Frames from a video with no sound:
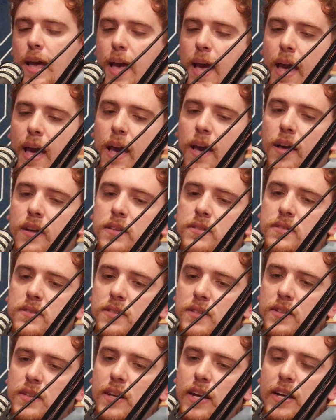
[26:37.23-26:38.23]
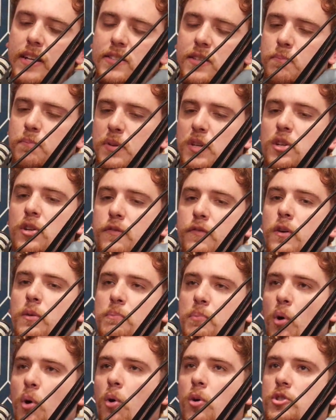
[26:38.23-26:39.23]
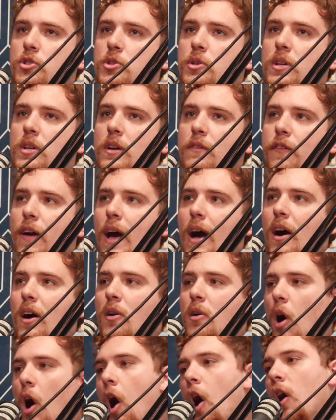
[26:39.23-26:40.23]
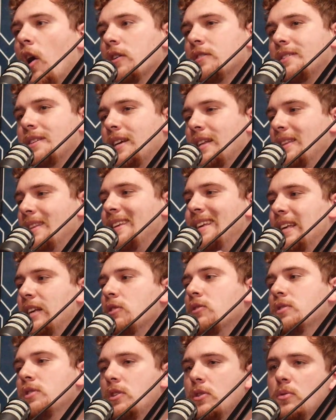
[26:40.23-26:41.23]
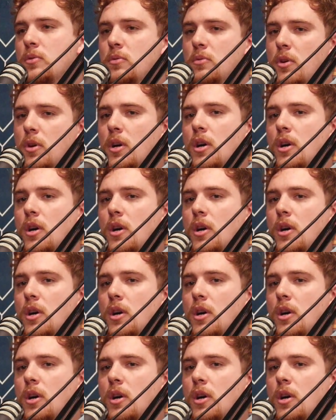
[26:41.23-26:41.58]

And it's a beautiful portrait of how art can heal you